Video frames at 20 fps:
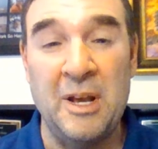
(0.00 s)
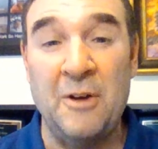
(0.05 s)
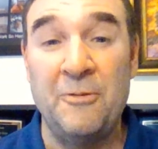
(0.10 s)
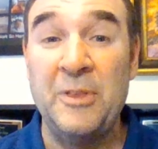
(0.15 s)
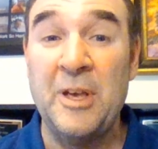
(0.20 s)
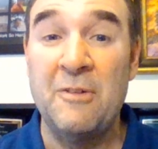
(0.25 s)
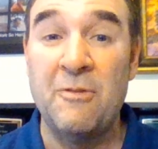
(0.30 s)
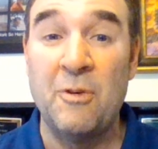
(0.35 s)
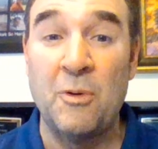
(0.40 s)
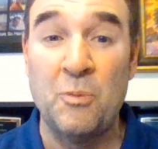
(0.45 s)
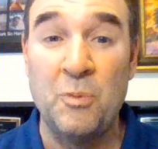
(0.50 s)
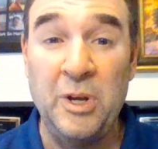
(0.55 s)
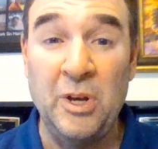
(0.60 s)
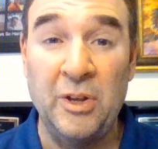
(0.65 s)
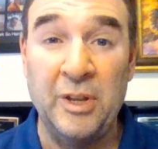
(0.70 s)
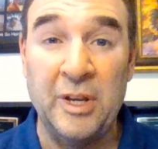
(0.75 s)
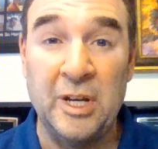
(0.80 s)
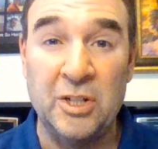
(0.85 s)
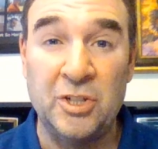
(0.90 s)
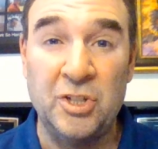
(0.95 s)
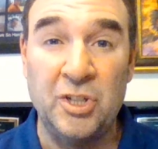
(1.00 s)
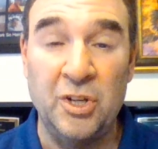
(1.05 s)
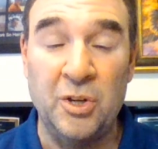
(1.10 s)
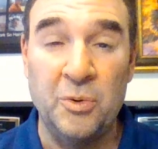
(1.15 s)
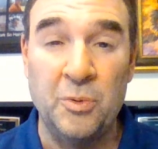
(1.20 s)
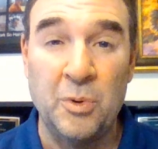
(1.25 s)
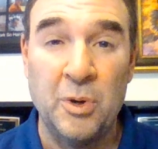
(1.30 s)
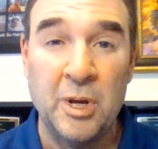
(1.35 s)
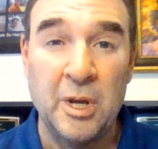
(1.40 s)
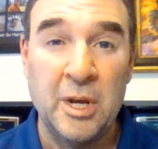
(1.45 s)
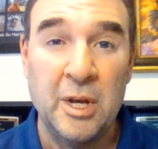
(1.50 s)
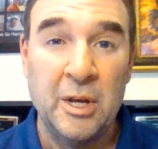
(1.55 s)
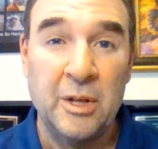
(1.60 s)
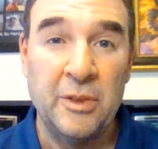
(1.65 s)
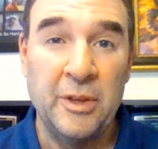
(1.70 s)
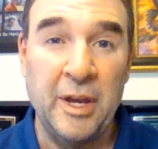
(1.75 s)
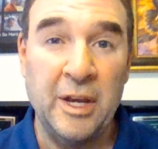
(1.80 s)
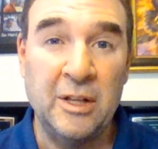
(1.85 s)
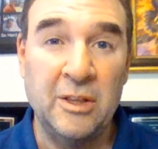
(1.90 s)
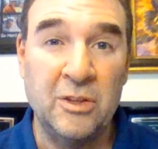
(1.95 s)
Now, if they have a real issue,
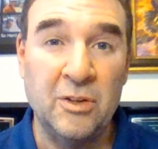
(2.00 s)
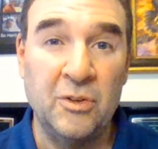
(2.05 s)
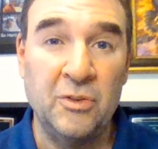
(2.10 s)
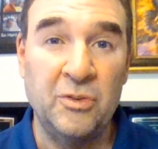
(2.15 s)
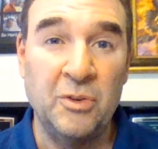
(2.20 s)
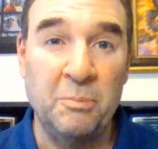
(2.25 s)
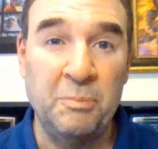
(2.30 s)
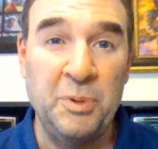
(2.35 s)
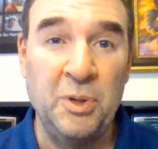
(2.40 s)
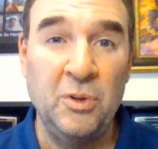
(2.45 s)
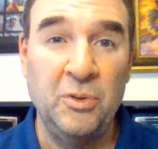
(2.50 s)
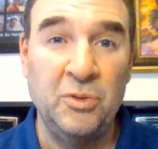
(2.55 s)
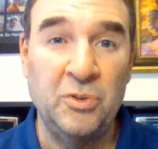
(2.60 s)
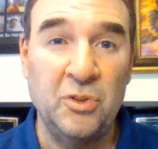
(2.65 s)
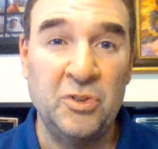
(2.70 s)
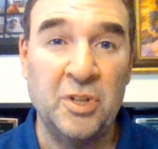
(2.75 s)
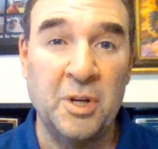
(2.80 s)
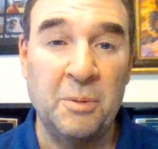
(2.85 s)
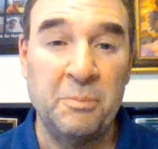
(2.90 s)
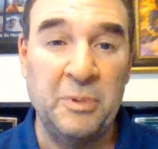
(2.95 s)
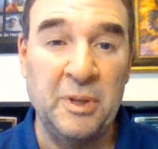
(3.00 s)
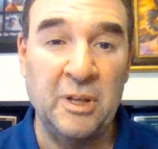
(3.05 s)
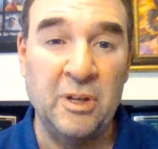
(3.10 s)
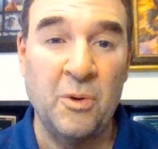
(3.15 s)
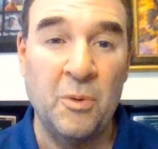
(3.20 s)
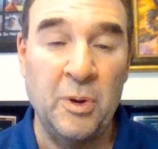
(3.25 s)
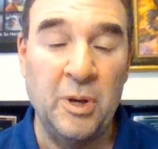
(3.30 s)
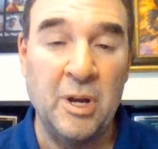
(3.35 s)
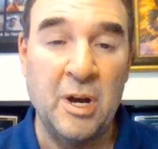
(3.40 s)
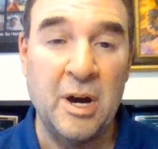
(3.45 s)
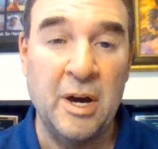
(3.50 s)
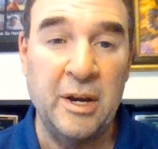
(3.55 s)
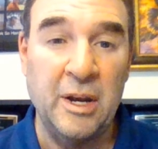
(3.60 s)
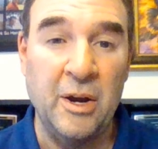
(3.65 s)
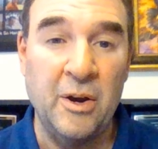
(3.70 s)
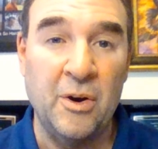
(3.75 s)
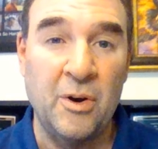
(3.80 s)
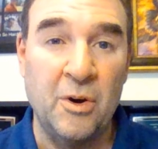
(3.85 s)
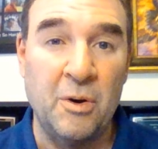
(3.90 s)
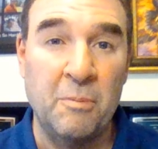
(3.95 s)
like there's abuse or something going on
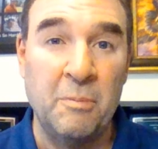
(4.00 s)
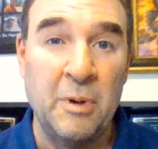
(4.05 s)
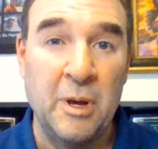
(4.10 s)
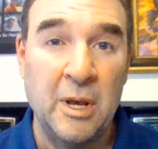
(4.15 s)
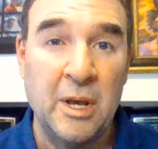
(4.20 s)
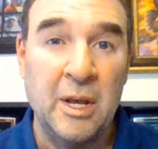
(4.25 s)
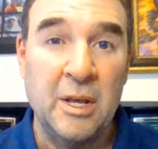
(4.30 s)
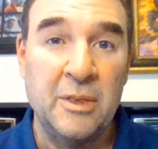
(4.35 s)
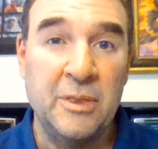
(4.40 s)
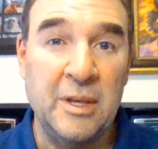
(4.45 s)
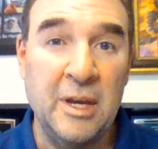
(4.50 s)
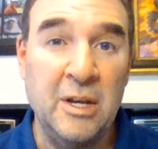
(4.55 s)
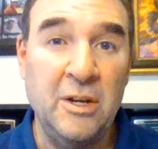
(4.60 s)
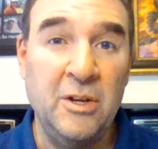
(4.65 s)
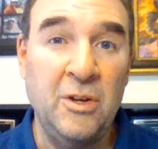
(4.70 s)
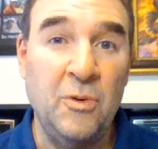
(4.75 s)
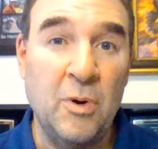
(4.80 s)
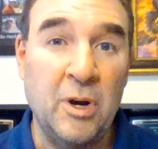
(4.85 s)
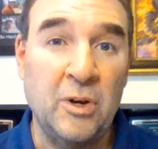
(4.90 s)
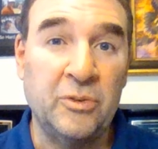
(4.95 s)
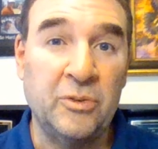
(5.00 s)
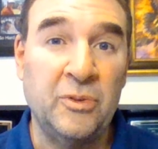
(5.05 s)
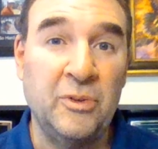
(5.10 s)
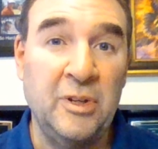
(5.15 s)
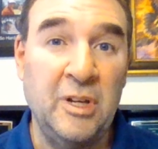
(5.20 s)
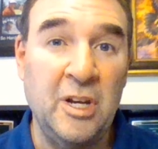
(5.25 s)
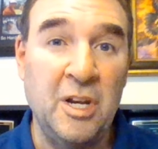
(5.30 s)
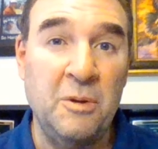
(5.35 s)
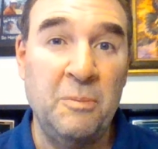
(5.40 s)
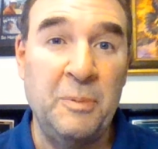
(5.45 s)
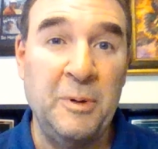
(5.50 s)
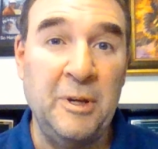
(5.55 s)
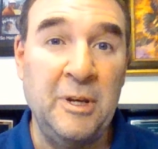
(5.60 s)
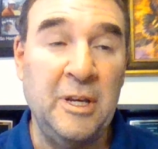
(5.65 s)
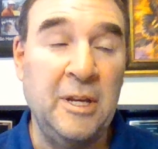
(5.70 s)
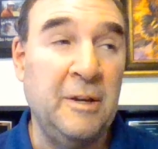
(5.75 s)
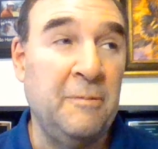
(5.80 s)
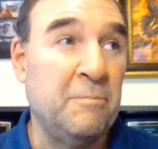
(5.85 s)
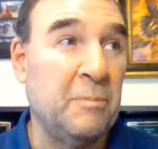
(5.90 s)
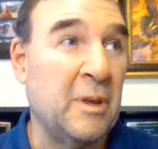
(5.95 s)
at home, then you also need to
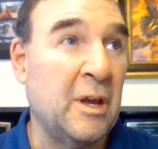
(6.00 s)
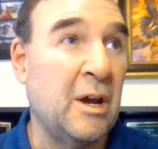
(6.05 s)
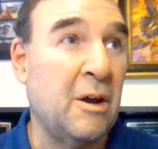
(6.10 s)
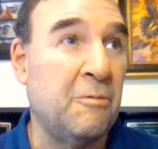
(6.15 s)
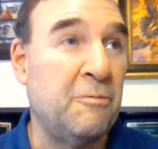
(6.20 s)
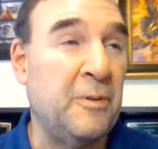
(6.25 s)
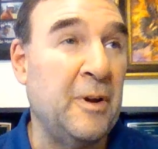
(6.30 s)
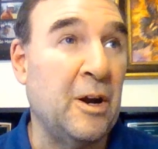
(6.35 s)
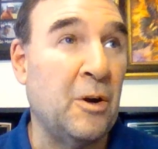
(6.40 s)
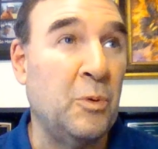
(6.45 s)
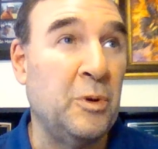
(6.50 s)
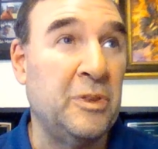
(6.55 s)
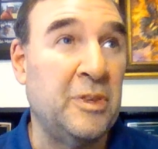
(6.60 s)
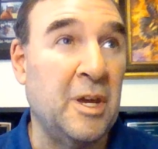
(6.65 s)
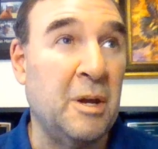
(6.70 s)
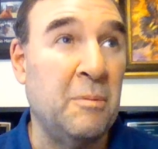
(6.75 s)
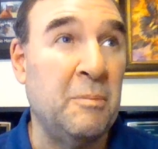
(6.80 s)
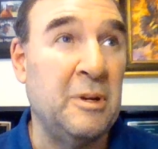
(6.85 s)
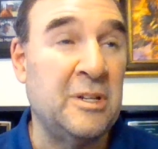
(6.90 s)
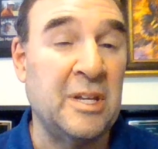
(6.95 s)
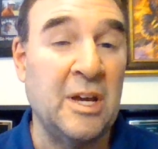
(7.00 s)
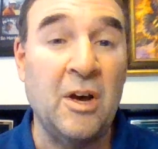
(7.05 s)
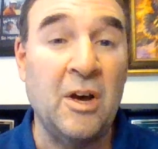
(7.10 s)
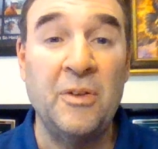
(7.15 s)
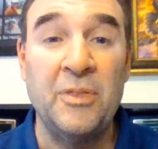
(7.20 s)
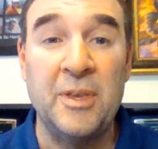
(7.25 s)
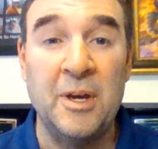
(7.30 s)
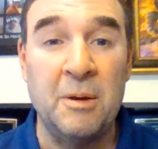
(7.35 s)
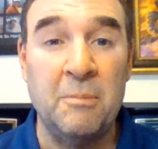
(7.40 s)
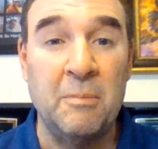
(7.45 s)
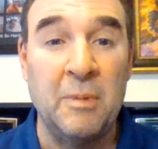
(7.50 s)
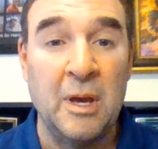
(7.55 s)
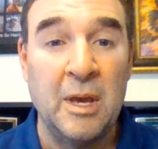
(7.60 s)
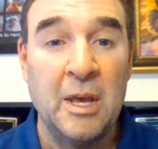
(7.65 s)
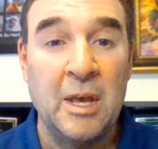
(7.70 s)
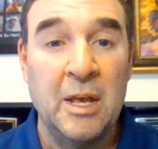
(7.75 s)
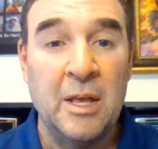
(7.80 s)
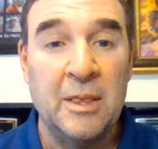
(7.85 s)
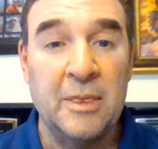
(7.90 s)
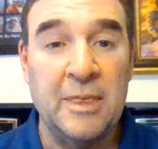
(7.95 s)
be fair with them and tell them
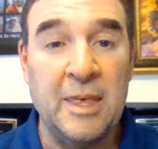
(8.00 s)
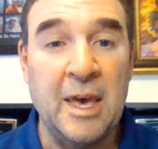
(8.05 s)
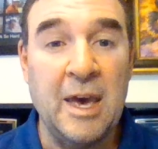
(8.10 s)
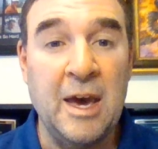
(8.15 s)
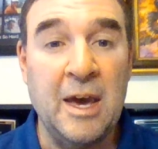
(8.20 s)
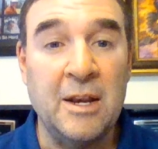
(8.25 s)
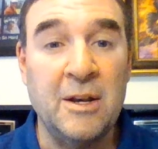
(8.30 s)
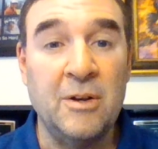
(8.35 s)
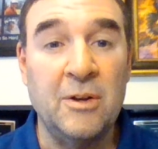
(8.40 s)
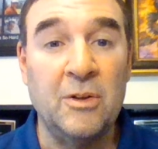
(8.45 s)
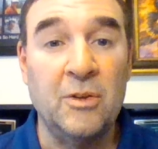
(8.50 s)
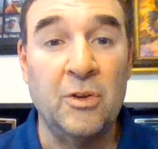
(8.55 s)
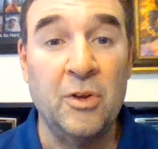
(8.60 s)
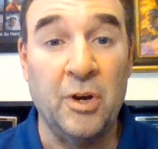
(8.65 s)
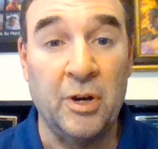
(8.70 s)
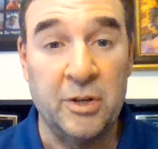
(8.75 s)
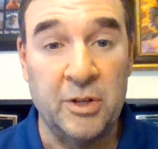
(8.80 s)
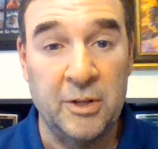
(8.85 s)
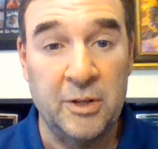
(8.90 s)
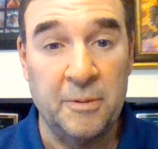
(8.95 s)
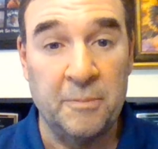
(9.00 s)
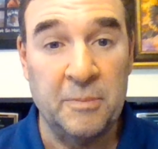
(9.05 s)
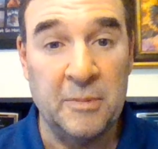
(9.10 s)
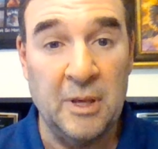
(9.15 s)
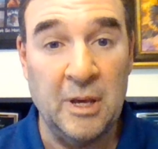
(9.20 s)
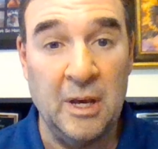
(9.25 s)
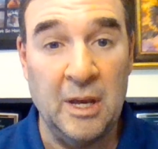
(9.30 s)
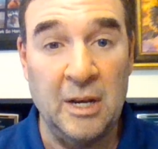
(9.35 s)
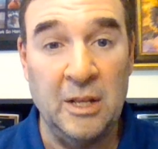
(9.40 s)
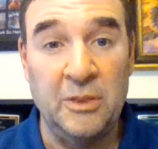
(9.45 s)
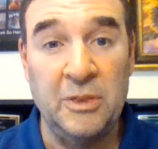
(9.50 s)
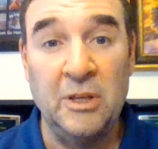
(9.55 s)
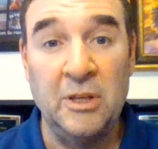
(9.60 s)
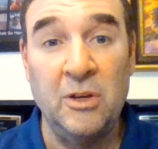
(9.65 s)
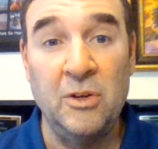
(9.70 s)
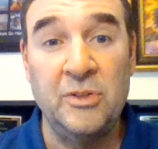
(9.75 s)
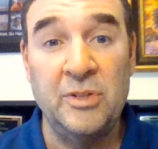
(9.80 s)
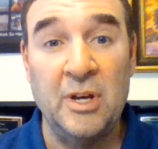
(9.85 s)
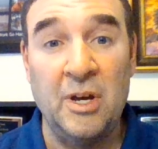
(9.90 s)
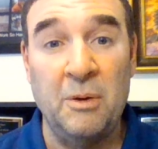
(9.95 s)
that, look, anything
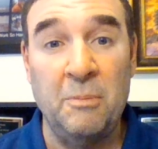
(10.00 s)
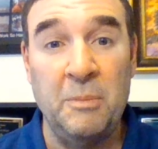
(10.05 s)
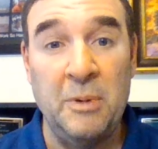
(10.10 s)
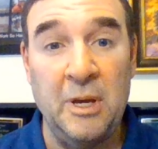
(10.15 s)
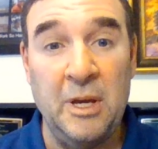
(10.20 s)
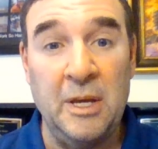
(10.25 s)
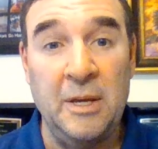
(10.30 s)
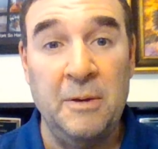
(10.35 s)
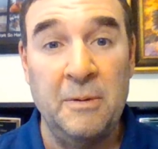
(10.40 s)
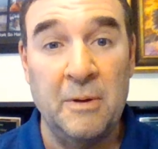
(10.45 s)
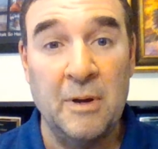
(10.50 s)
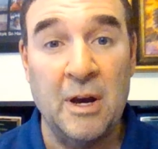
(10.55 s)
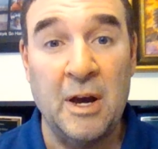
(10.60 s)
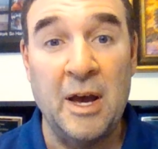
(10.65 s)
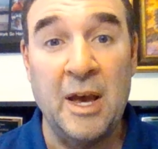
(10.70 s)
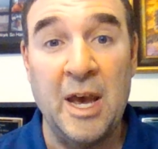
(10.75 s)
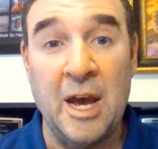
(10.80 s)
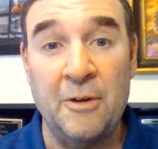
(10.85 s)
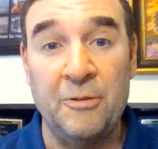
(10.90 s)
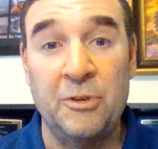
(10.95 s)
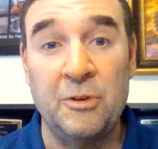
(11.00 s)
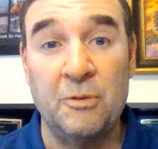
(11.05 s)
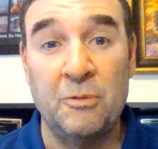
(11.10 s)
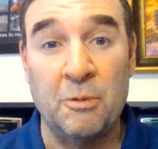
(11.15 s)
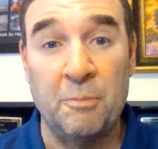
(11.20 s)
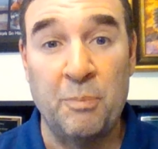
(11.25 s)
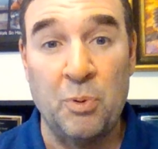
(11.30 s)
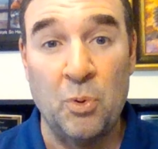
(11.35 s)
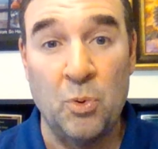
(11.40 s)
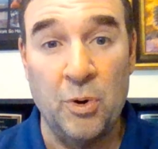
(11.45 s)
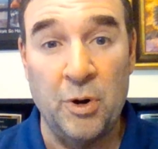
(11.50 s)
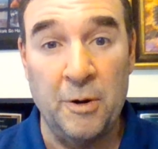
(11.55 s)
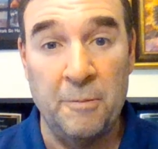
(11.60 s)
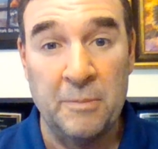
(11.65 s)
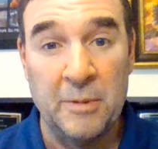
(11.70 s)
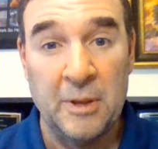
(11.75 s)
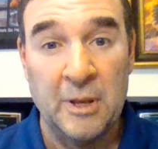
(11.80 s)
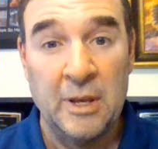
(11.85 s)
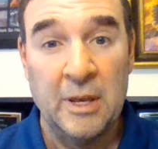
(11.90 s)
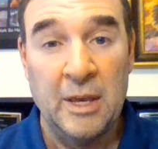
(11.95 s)
you tell me, I have to report.